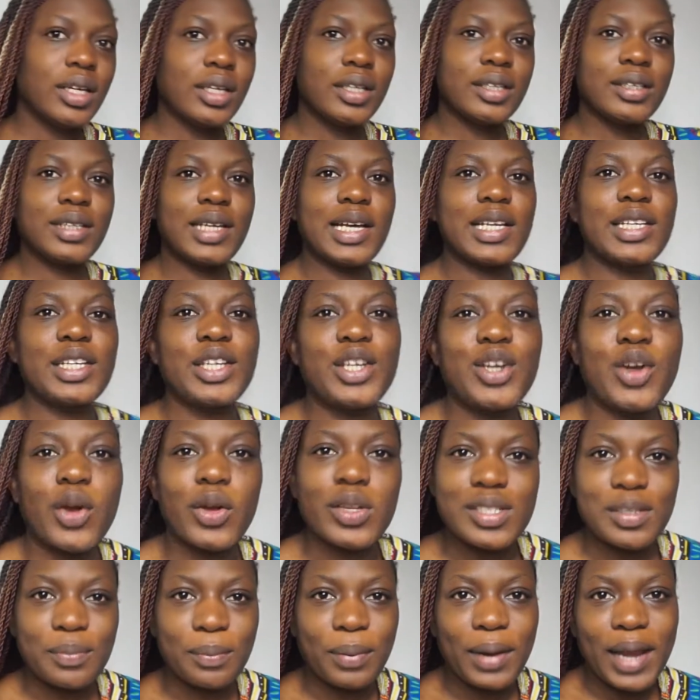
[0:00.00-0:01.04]
That didn't go
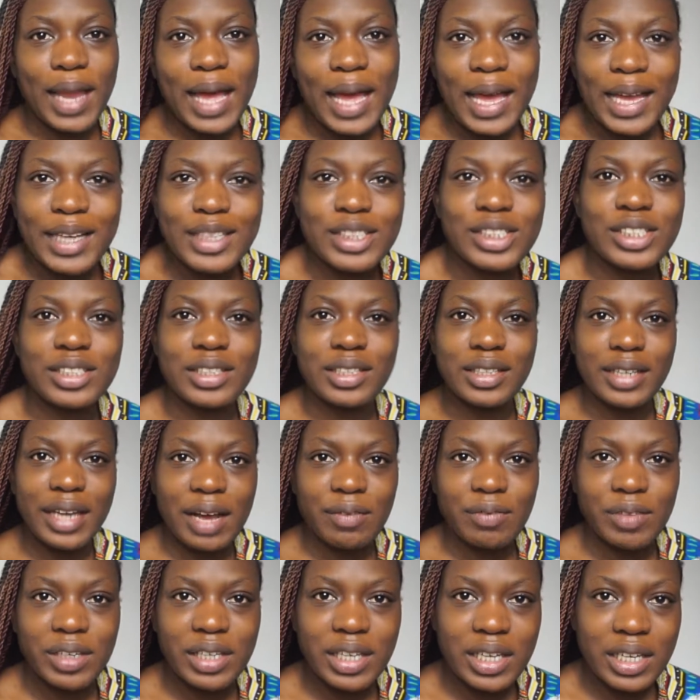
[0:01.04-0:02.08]
to plan. She didn't
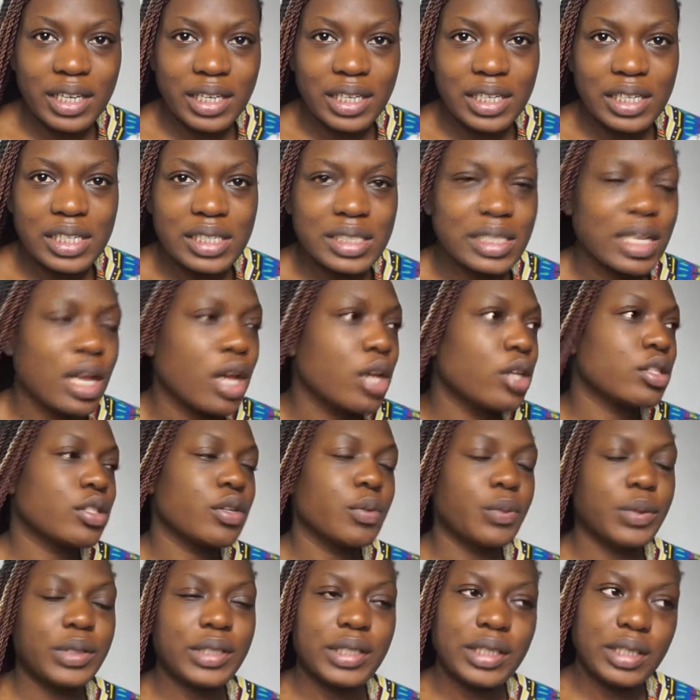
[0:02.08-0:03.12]
have her keys, so
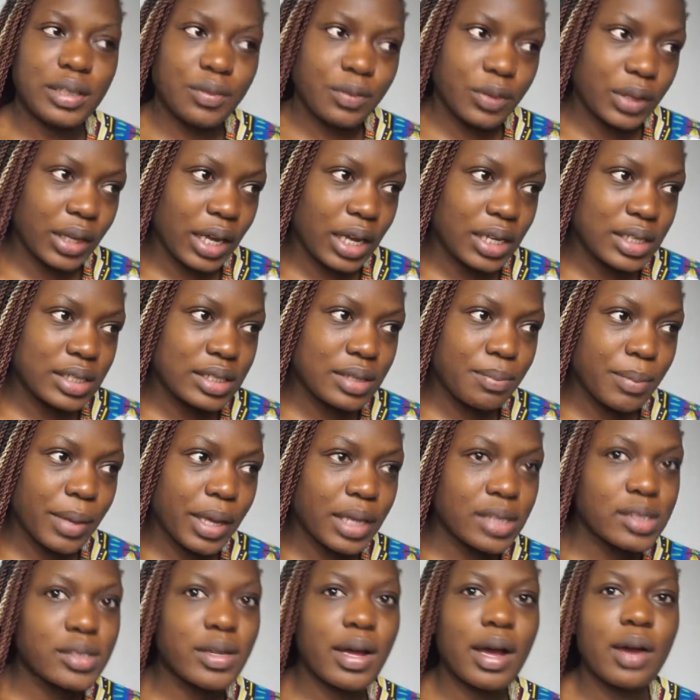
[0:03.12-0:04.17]
we didn't even get to
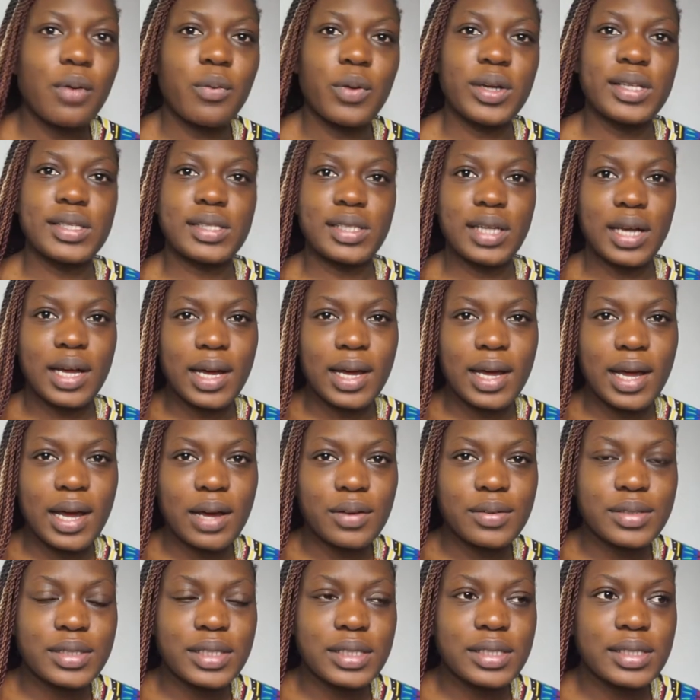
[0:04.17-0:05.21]
meet. So I went to her
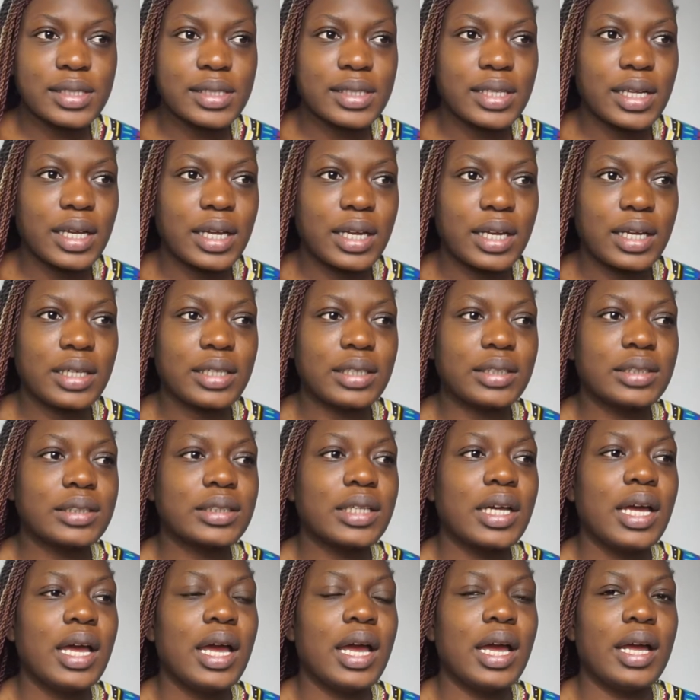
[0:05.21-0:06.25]
house instead,
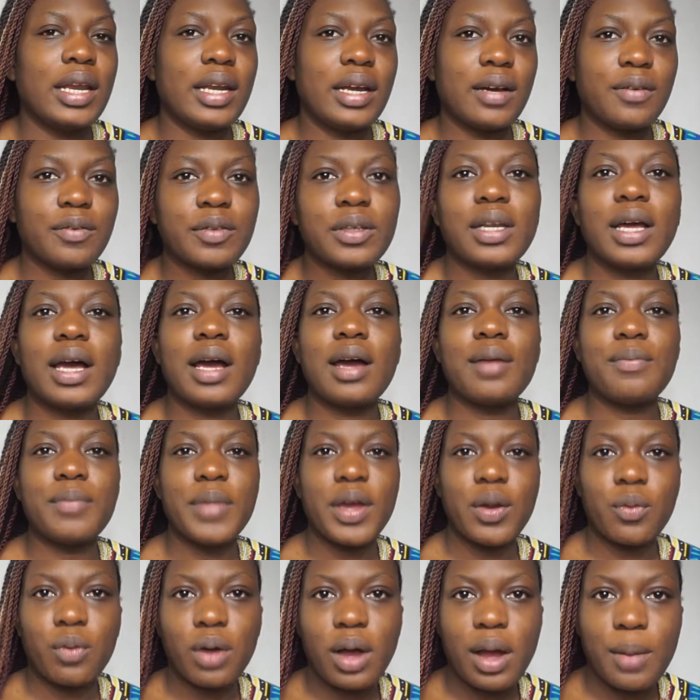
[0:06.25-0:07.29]
and after that I
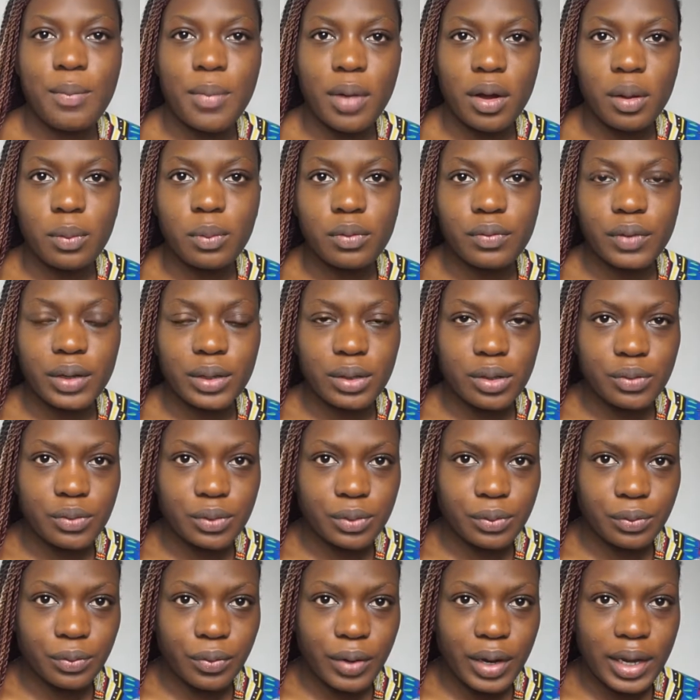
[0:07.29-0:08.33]
met up with another
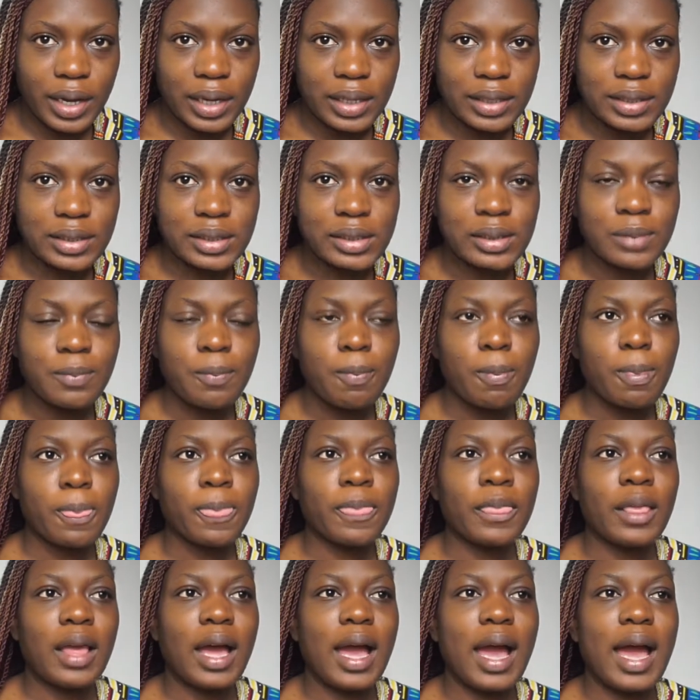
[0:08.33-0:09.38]
friend,
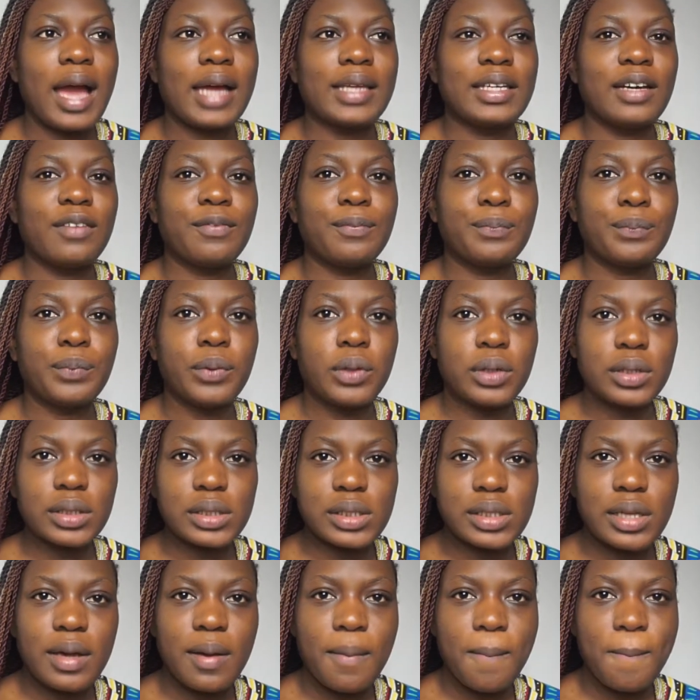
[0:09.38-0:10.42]
and I
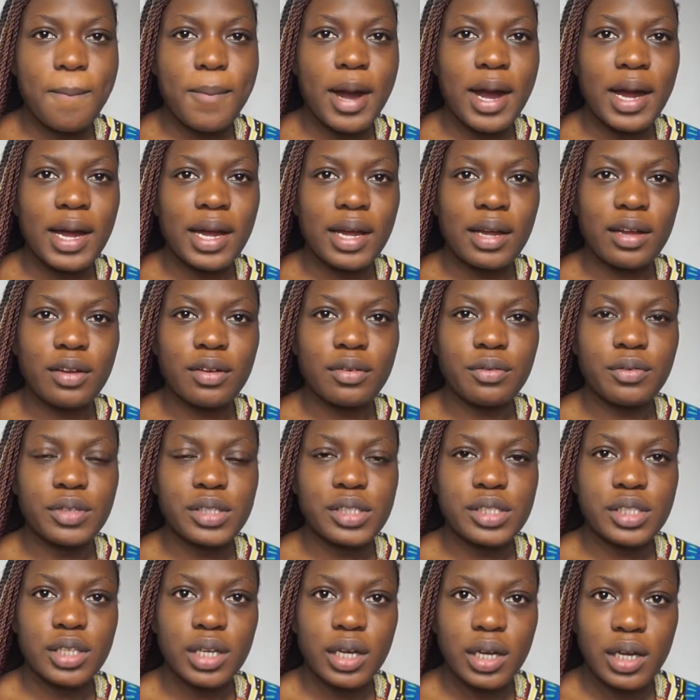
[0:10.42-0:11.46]
booked my
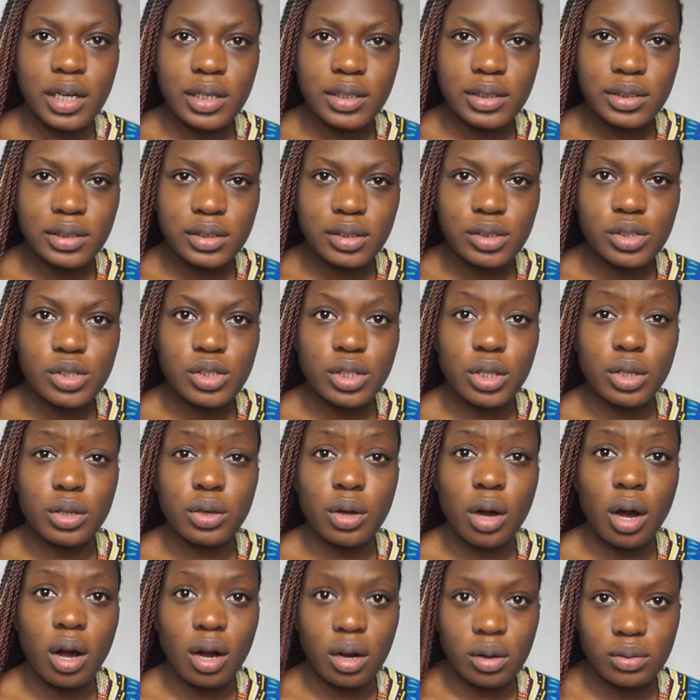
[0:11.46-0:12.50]
return to
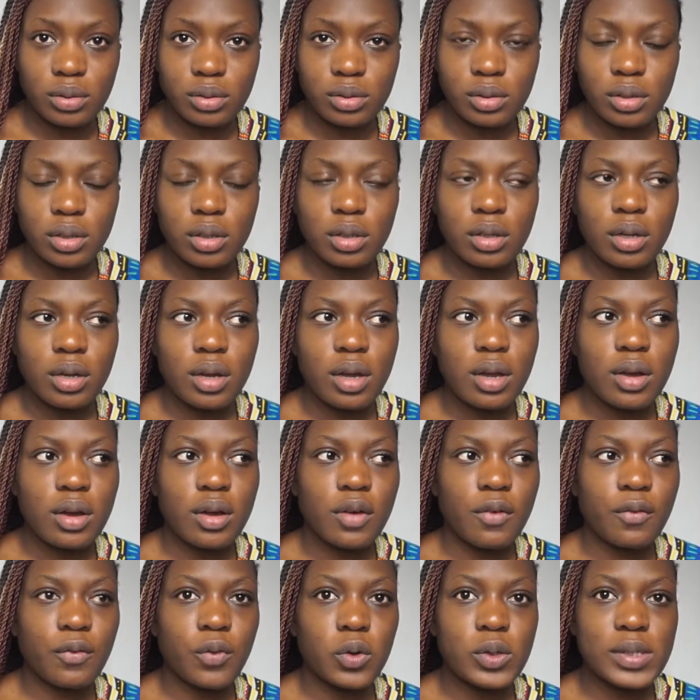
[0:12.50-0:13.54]
Hull
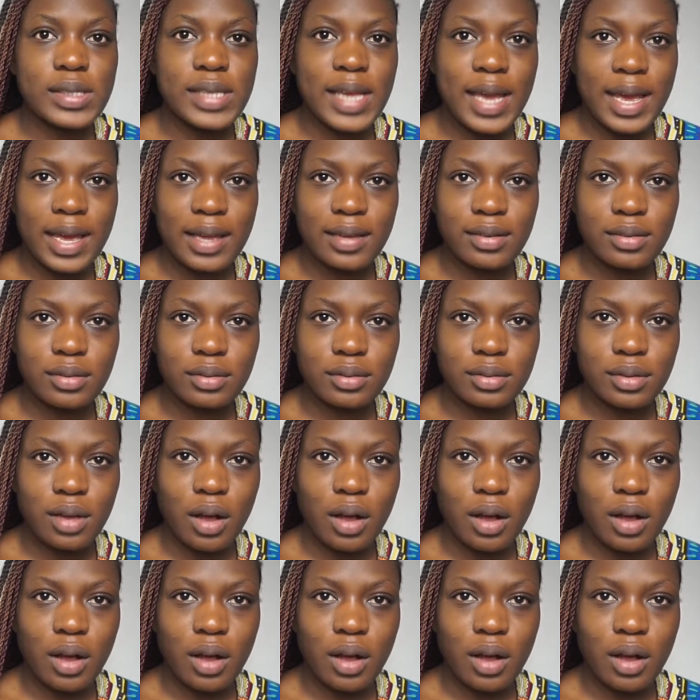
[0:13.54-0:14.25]
for 10.